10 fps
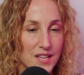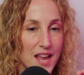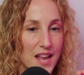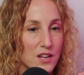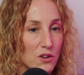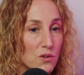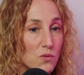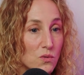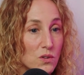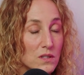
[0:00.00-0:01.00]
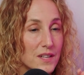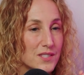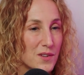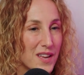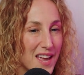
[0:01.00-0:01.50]
hey, you're cool.
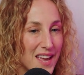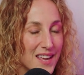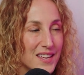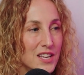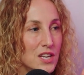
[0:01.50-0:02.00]
It's okay.